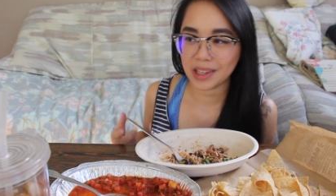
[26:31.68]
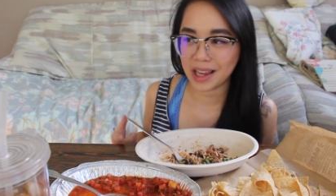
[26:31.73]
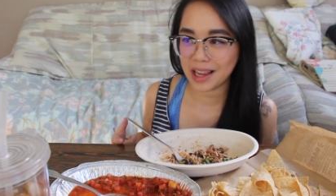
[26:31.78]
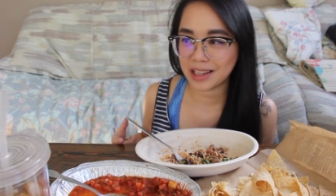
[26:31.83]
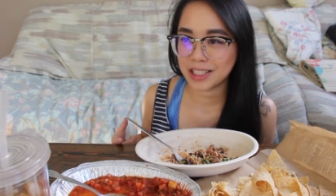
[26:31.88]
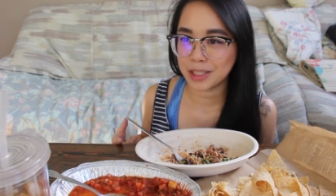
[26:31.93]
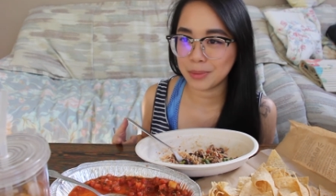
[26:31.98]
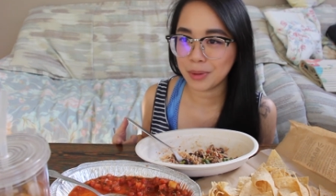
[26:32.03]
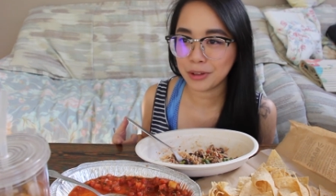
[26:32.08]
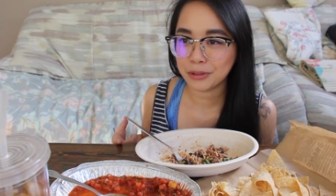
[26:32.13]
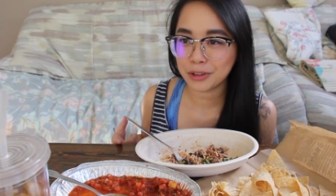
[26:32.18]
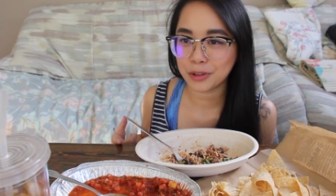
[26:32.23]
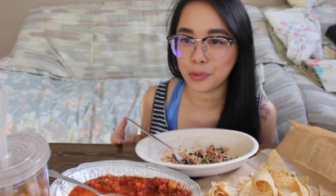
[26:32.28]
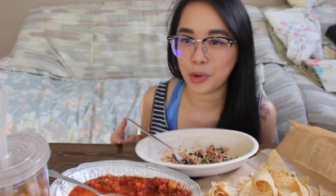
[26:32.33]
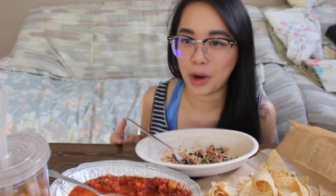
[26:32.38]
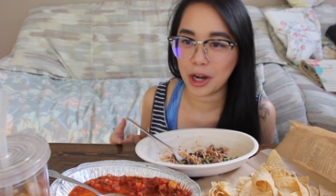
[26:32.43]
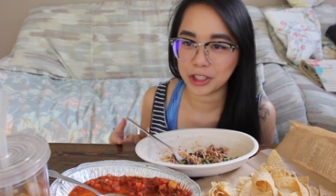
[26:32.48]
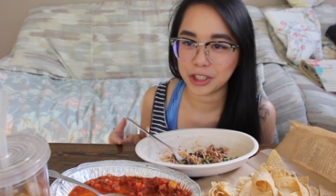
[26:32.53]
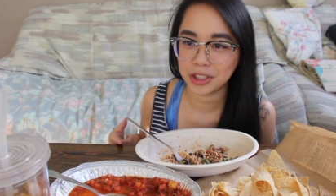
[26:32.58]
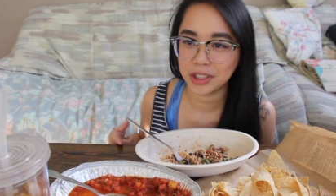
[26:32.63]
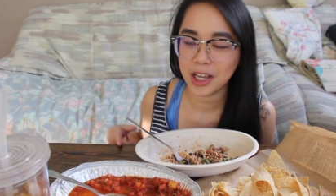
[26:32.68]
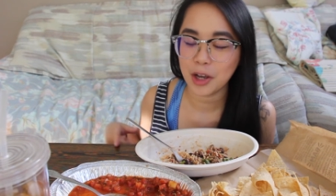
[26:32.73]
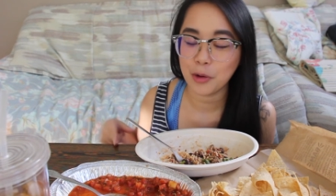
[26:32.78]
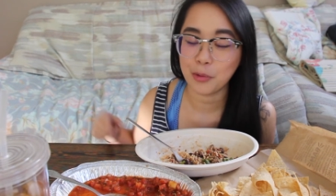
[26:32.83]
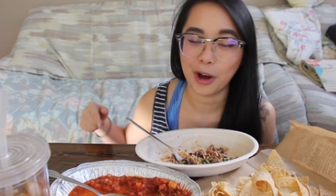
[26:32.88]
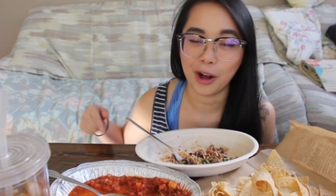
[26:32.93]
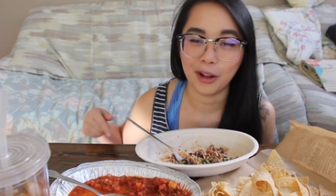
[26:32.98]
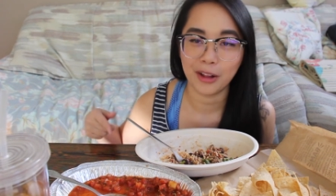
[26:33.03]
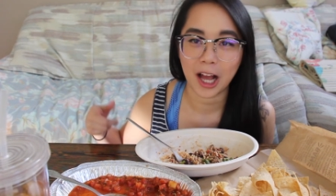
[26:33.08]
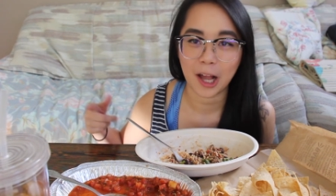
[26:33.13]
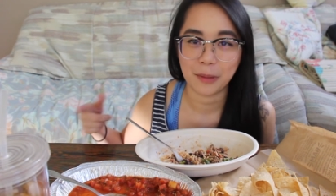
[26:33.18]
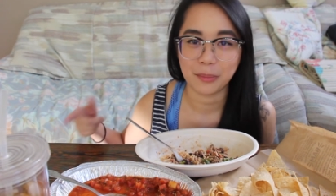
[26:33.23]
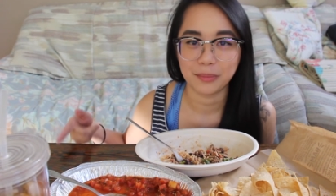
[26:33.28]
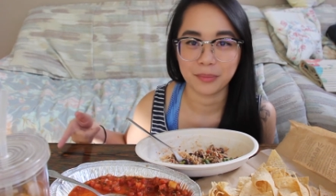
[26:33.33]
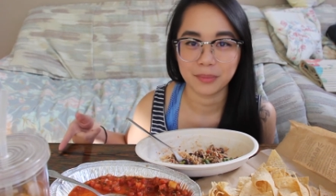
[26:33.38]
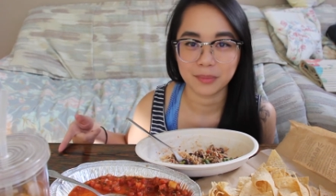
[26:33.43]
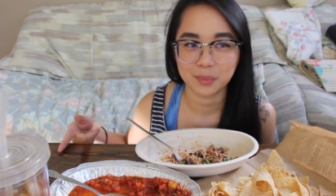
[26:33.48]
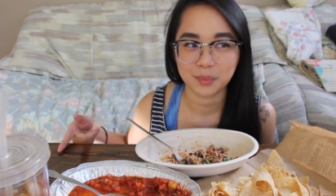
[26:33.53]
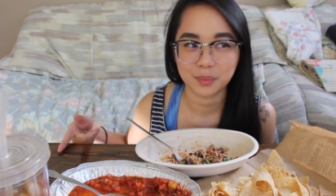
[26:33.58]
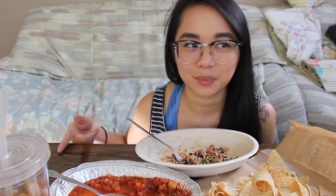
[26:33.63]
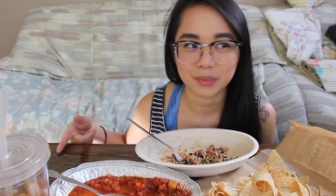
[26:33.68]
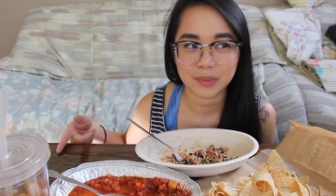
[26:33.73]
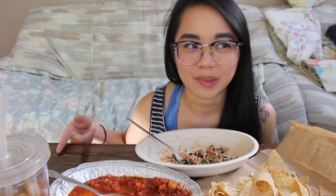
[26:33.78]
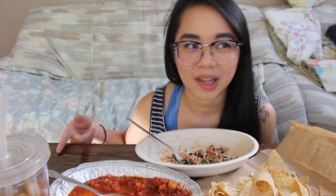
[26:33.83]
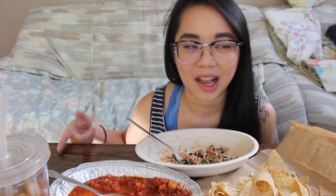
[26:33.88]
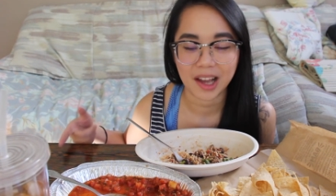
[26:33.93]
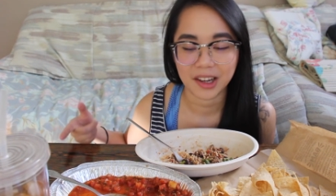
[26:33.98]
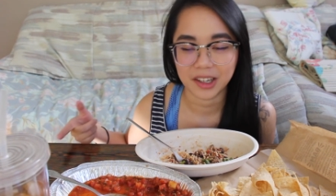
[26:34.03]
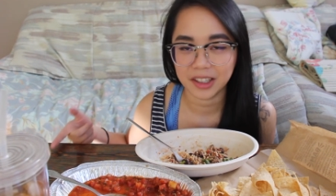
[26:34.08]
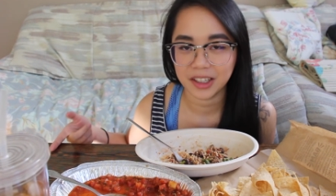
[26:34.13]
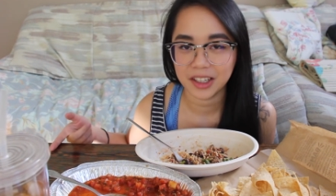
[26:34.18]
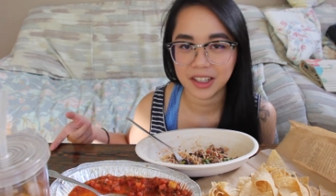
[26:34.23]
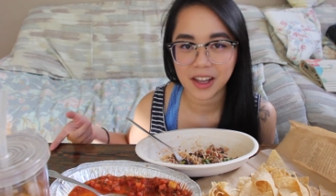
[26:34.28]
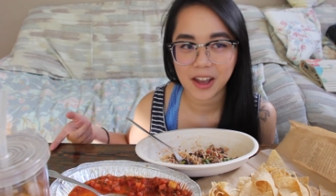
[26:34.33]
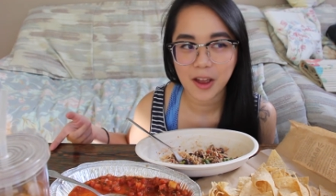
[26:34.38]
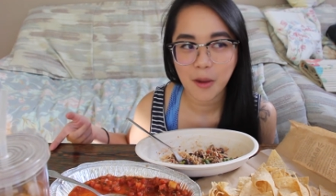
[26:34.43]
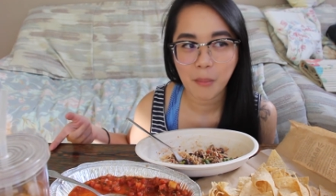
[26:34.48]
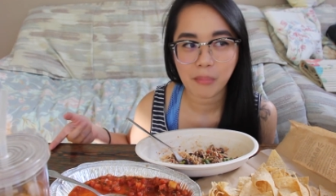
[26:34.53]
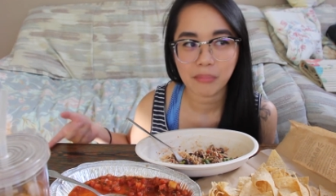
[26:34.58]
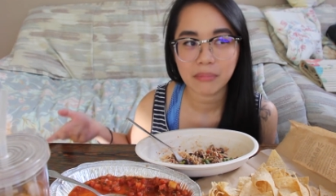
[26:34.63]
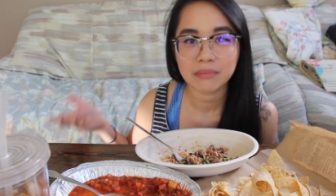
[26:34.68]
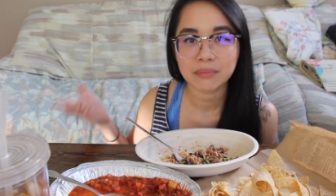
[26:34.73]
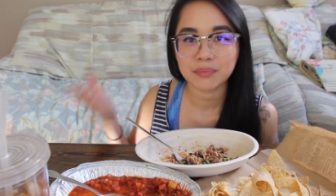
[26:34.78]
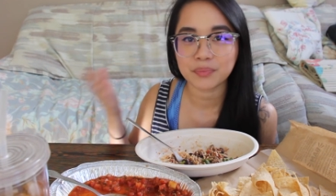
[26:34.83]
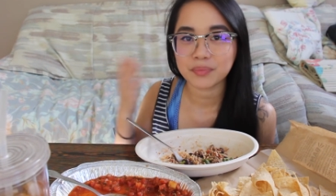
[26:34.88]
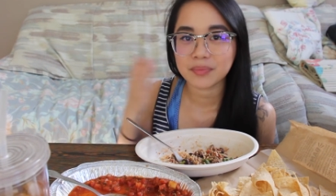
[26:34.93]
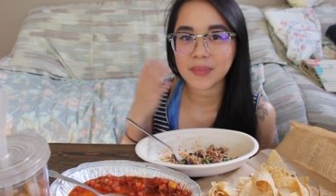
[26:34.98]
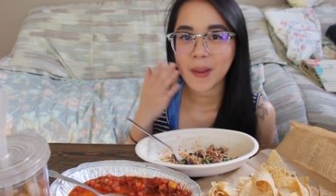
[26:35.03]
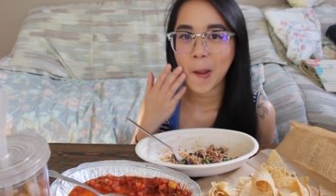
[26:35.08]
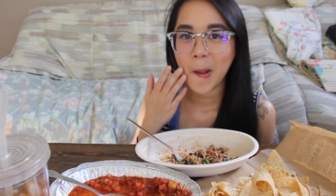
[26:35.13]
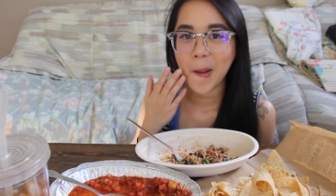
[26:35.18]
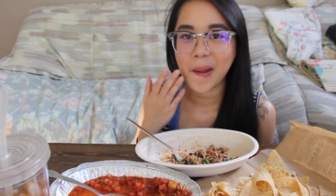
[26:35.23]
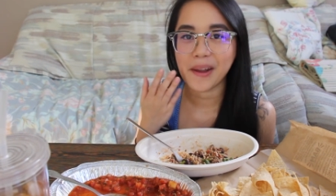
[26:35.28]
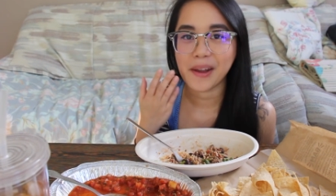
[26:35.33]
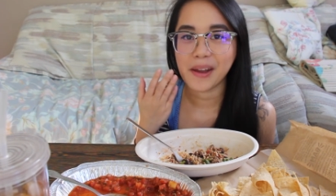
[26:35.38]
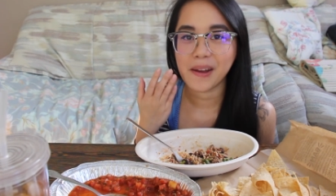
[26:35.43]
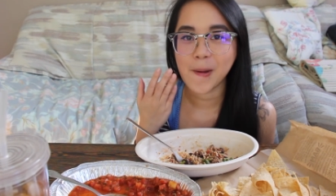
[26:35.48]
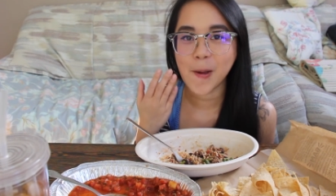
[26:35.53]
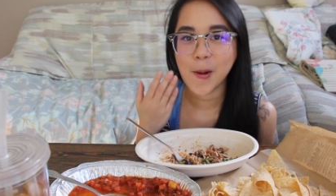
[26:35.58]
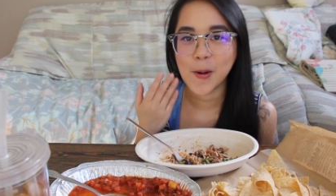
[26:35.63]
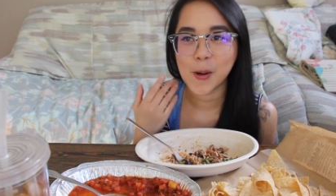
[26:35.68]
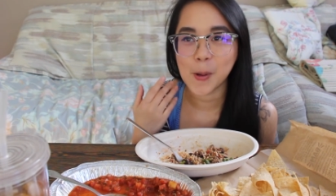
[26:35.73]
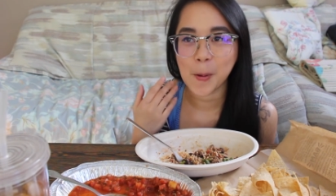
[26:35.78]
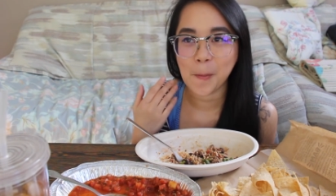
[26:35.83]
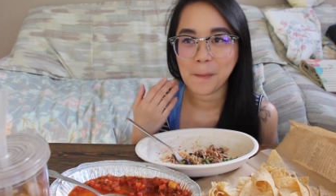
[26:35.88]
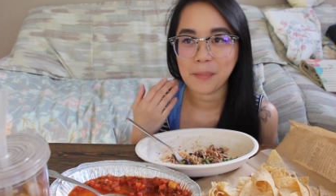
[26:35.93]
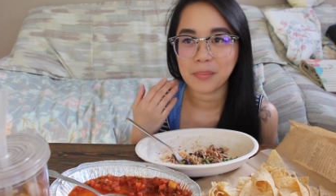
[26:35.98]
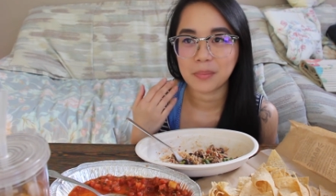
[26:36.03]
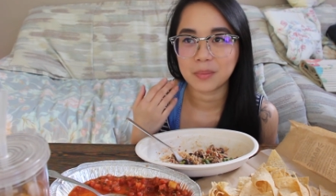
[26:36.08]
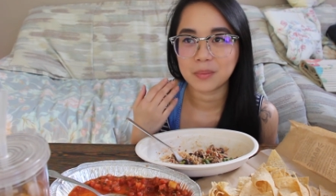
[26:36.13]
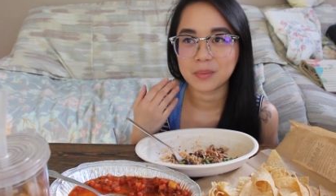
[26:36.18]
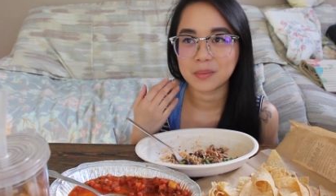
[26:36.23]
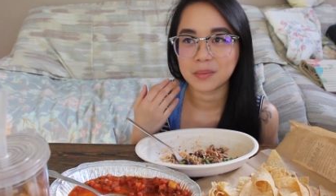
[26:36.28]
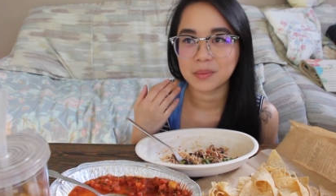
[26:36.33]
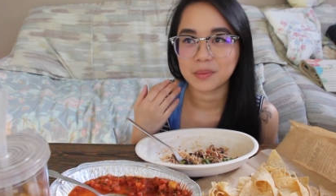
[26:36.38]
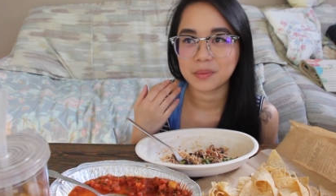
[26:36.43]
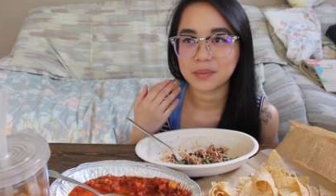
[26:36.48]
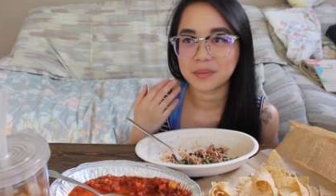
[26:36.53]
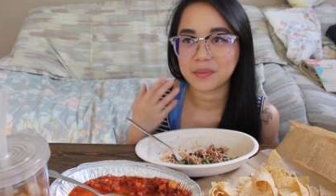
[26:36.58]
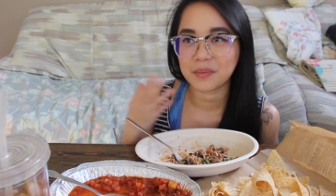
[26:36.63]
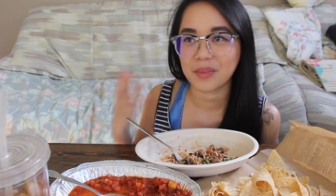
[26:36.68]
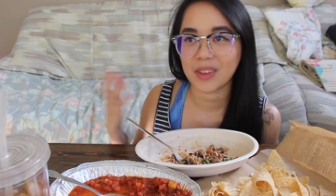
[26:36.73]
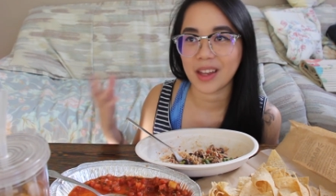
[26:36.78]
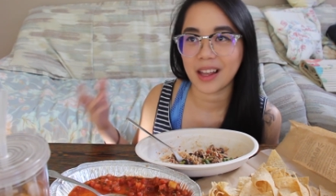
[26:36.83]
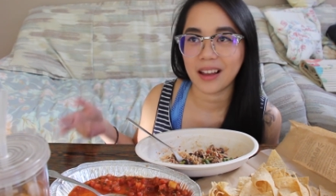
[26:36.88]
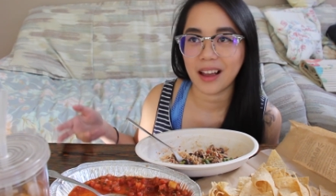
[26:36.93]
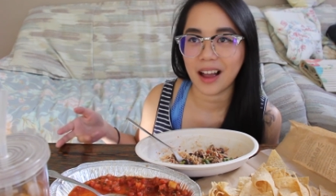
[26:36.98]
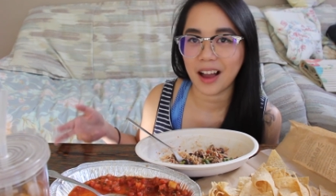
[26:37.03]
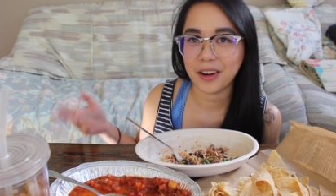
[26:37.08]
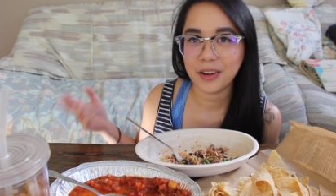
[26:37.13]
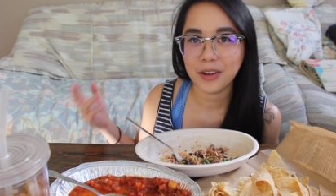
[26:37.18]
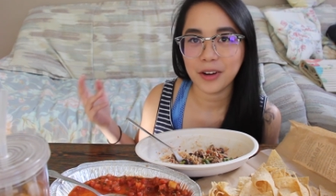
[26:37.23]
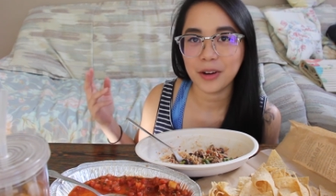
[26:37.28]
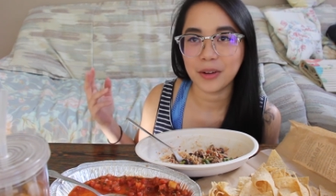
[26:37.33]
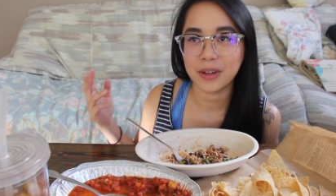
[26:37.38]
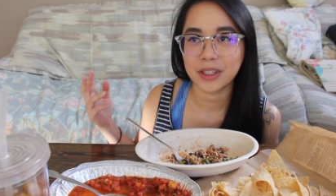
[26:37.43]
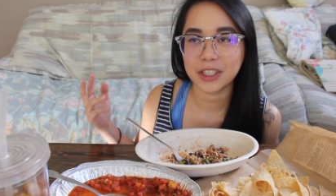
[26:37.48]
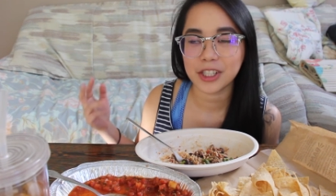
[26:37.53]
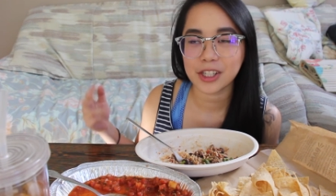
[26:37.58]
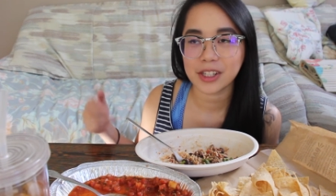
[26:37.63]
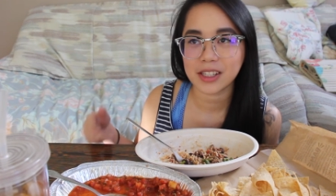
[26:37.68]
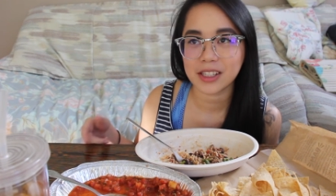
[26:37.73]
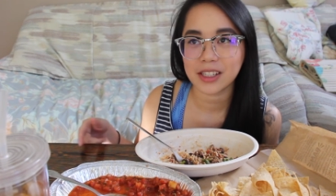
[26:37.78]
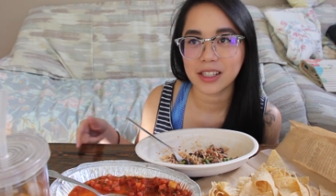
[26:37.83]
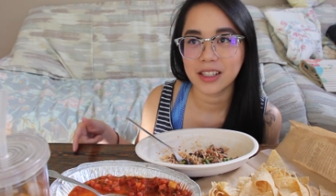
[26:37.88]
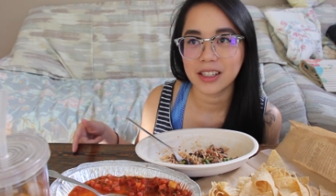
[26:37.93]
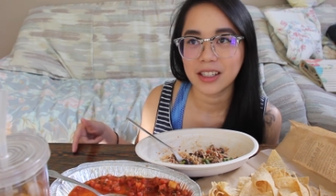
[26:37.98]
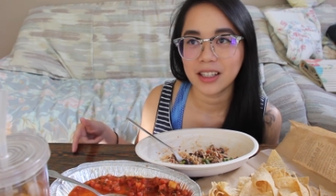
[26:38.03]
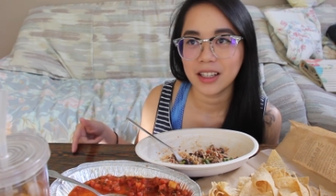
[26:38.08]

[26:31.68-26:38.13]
I keep on rewatching it while I'm editing it and I don't know, it just,